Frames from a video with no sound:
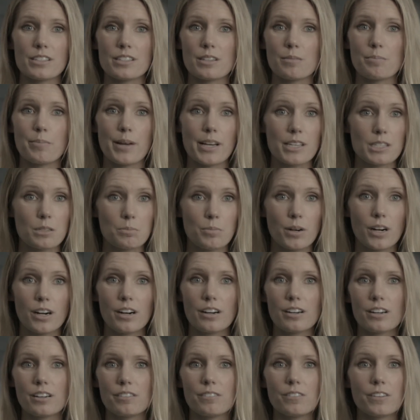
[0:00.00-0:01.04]
is the best
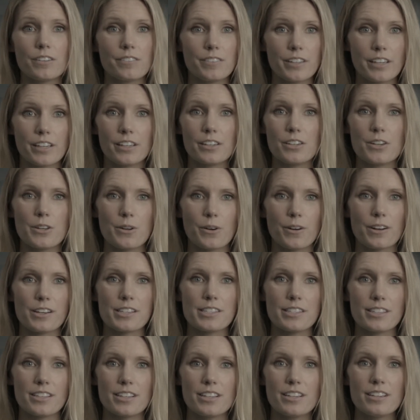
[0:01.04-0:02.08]
part of living in New York
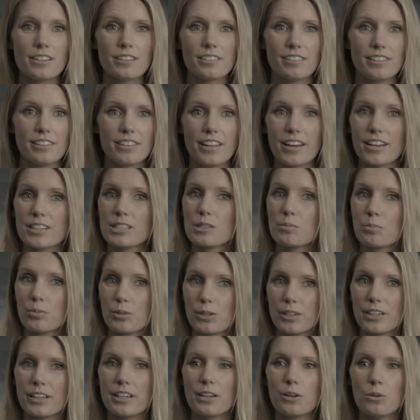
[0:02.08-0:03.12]
City, and that's
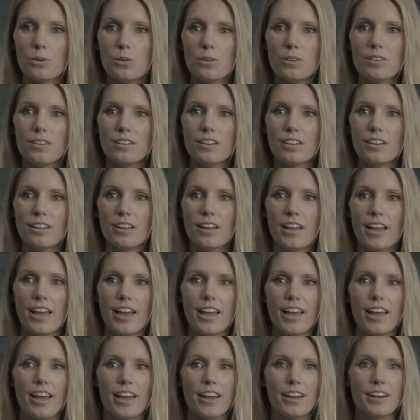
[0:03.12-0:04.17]
pretty cool.
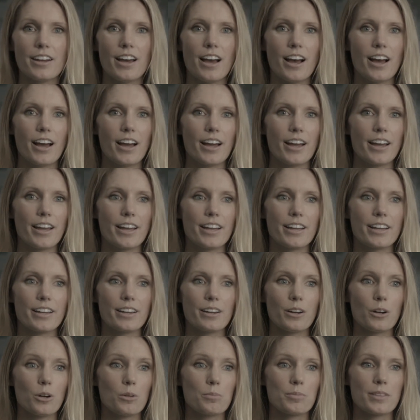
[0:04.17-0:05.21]
And I
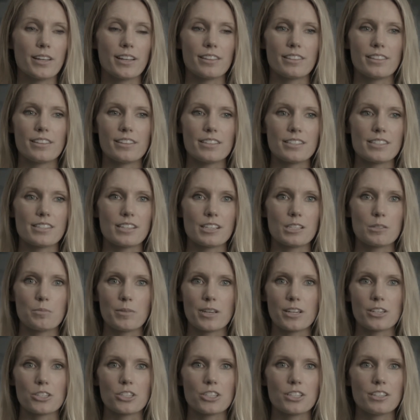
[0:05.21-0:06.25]
hope that this
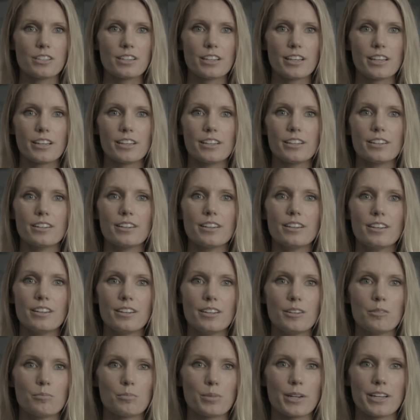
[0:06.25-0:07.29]
expansion can
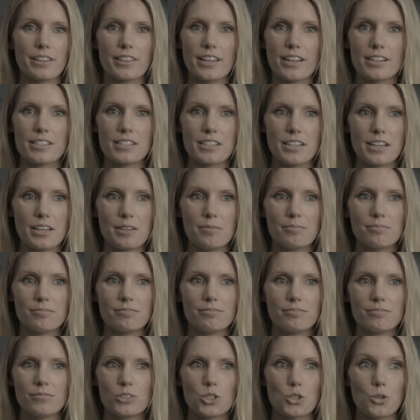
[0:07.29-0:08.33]
bring that same
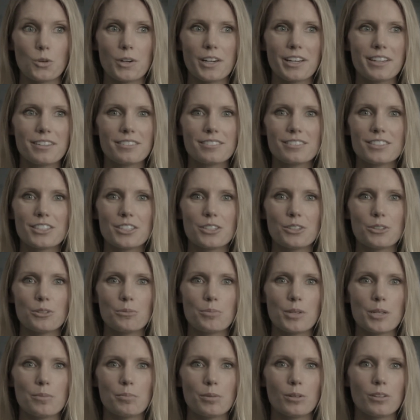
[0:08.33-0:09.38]
joy to
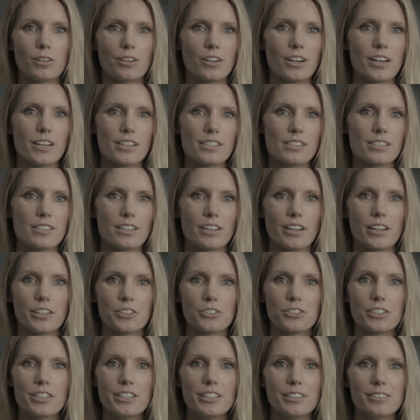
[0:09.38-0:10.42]
people across the
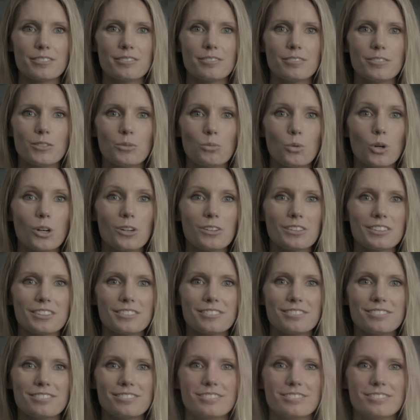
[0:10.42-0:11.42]
country and world.